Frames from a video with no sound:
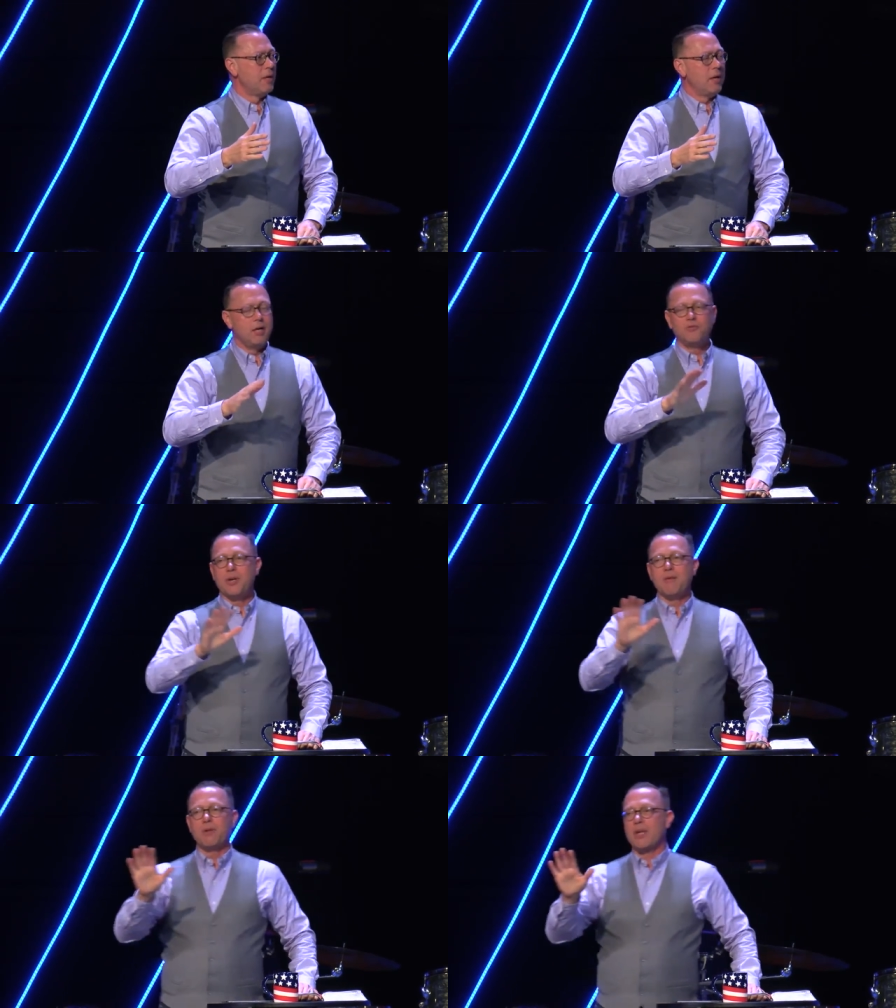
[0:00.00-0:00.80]
Listen,
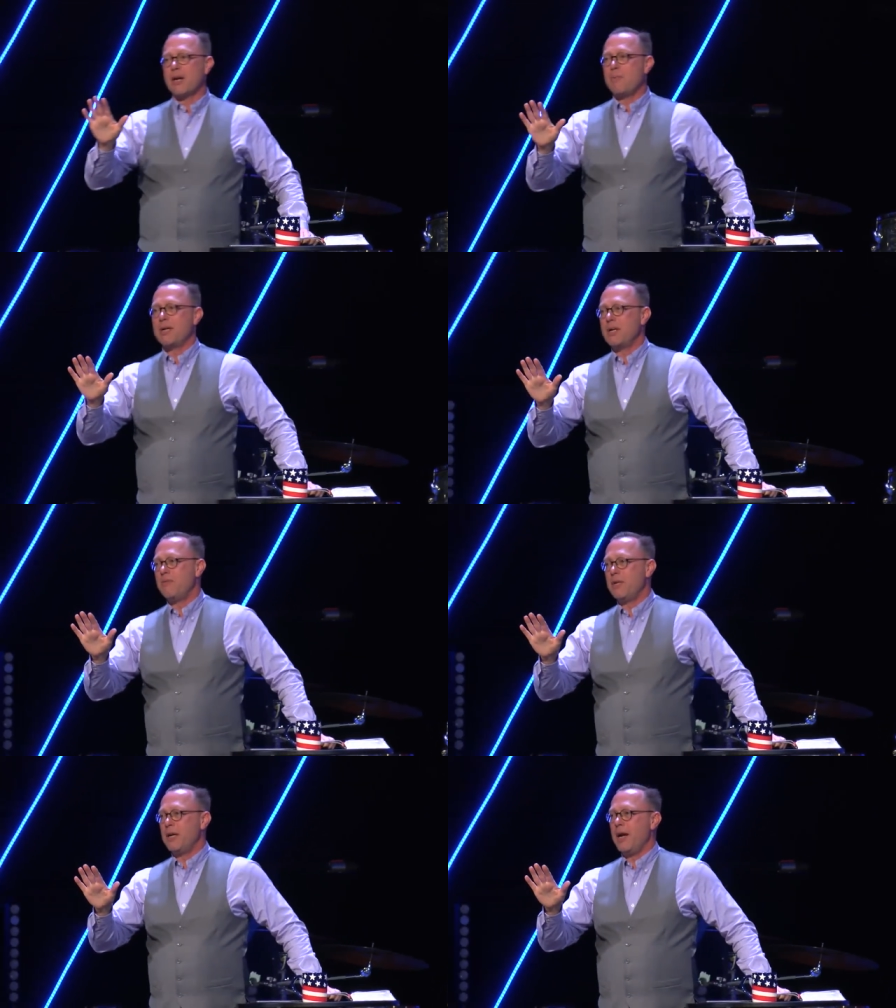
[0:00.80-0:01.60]
everything I'm going to give
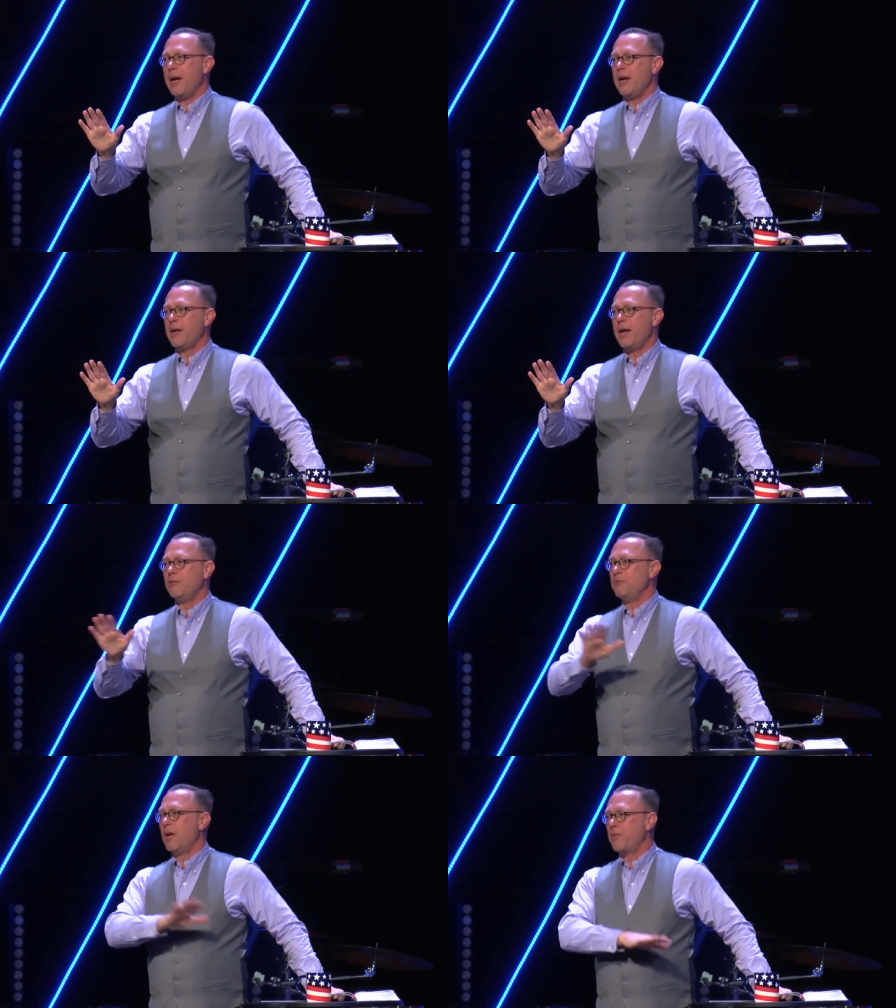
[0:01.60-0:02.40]
you today
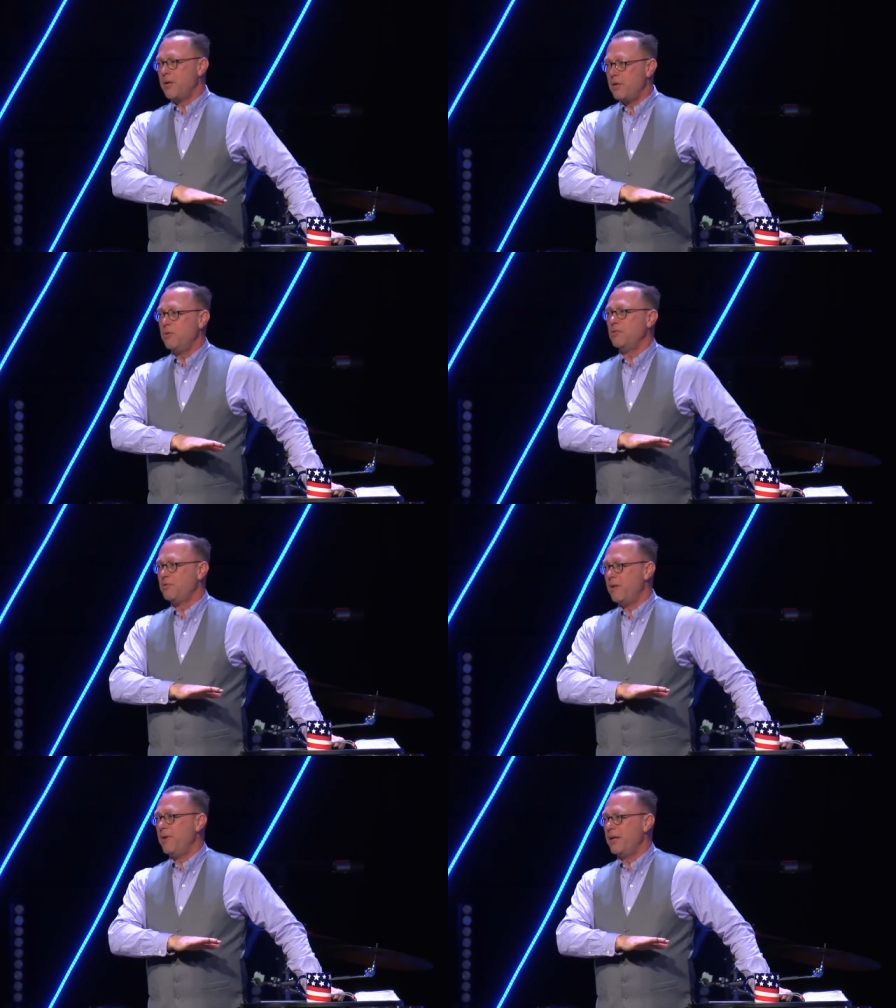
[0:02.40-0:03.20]
has nothing to do with
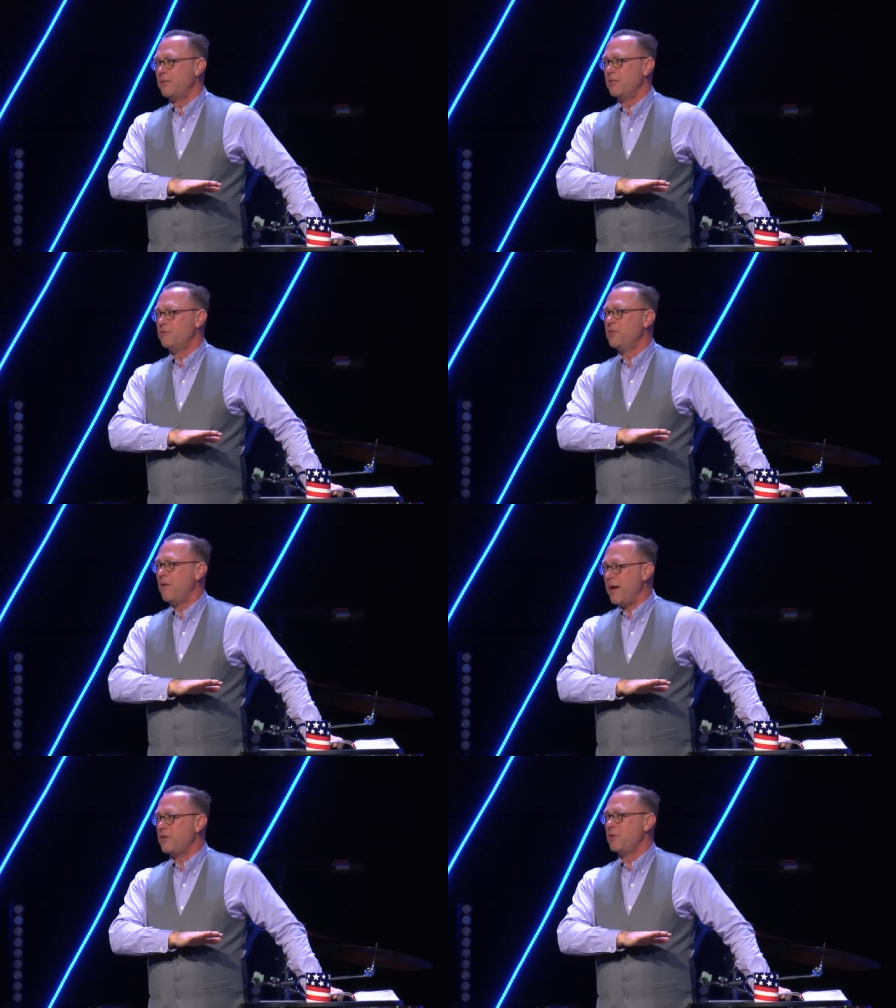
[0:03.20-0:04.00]
salvation.
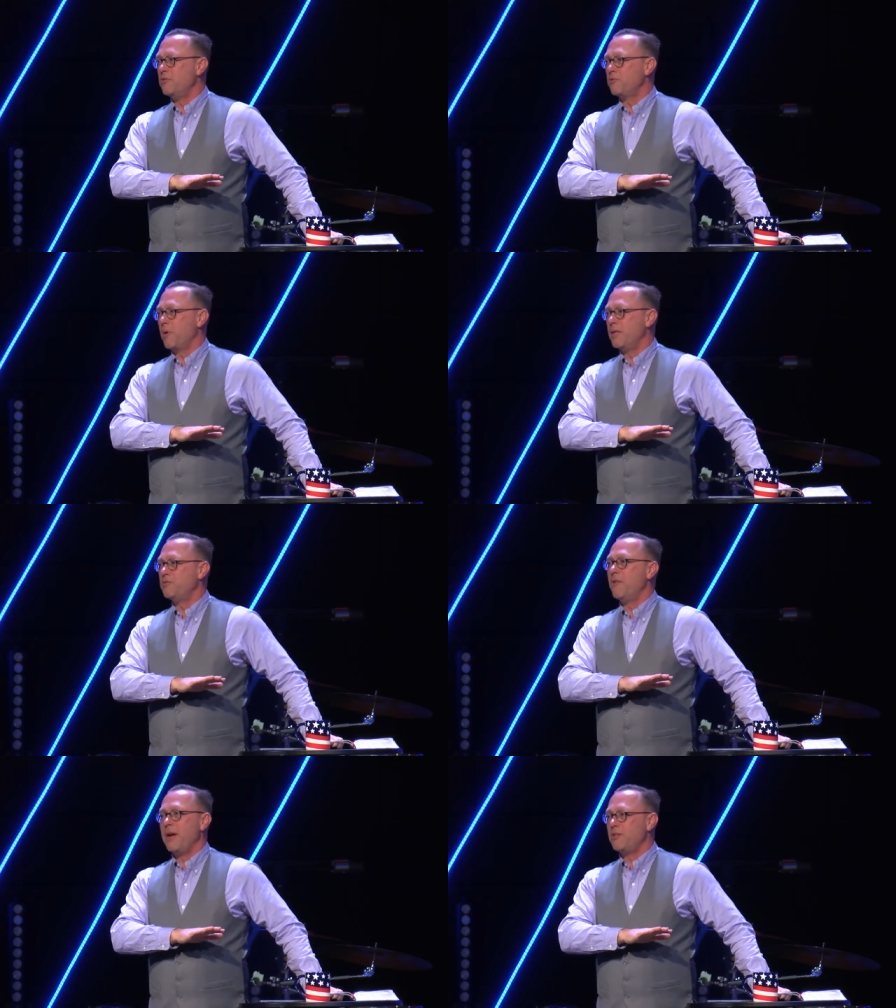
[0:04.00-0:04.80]
Salvation is free,
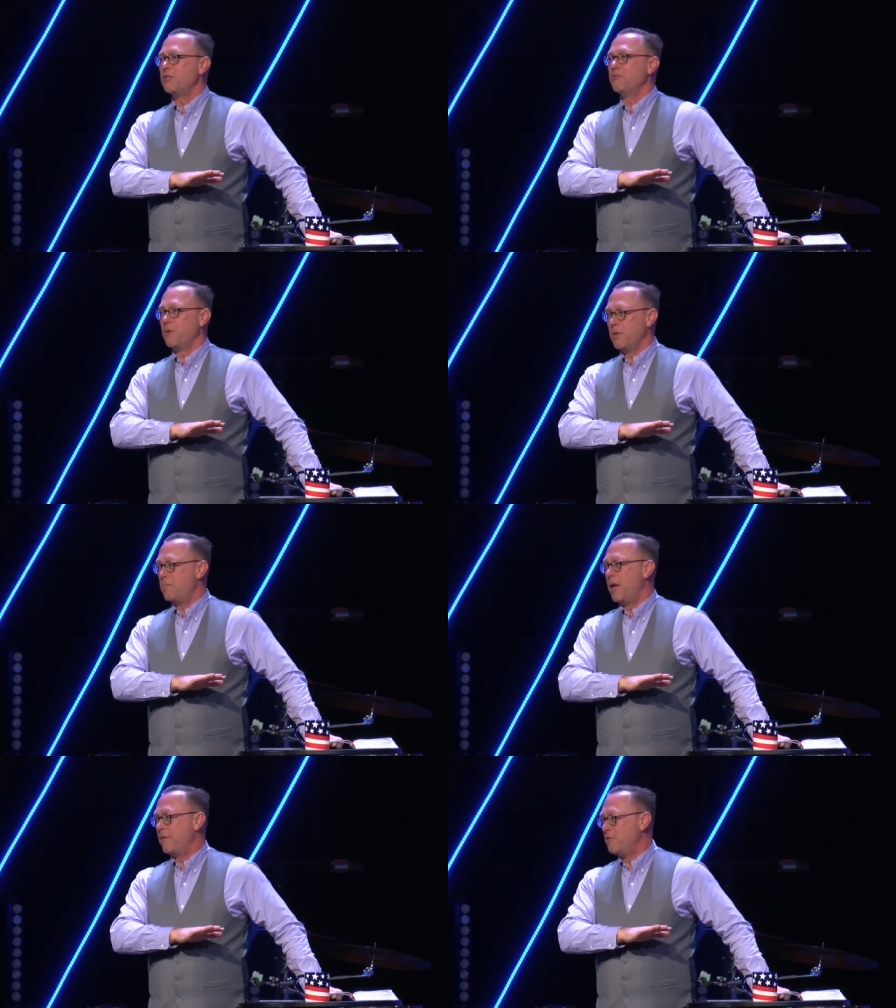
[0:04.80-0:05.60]
salvation is from the
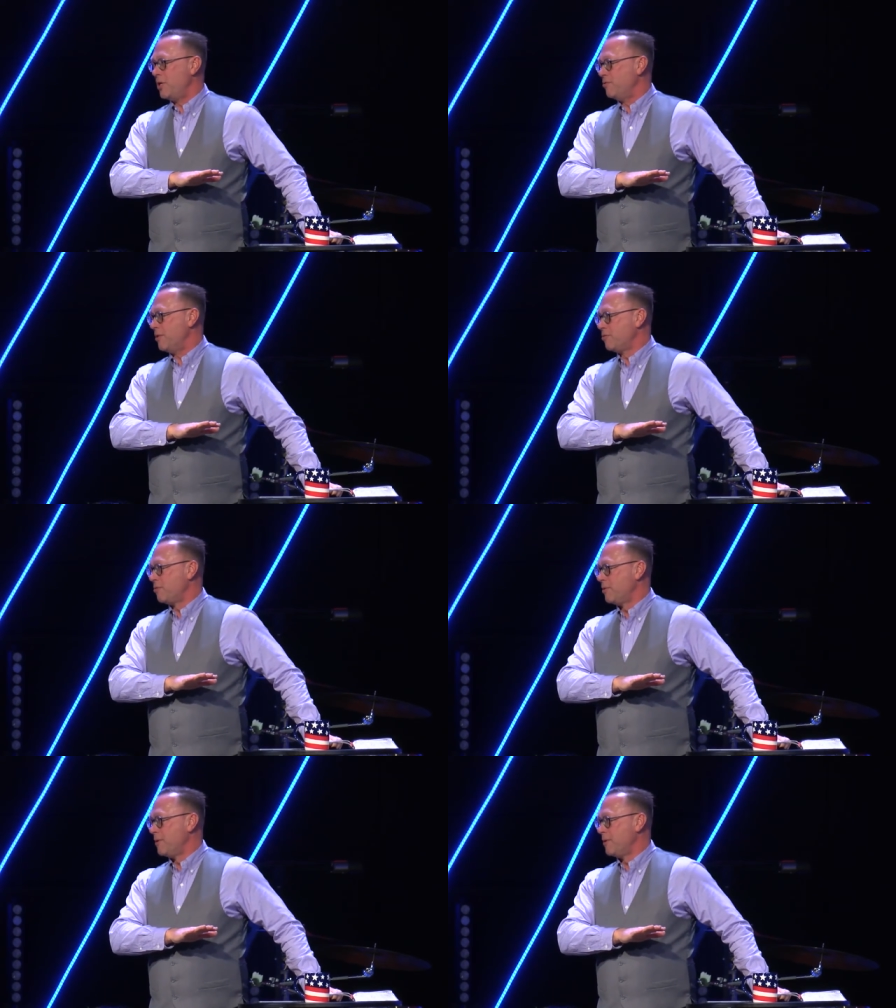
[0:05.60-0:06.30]
blood of Jesus.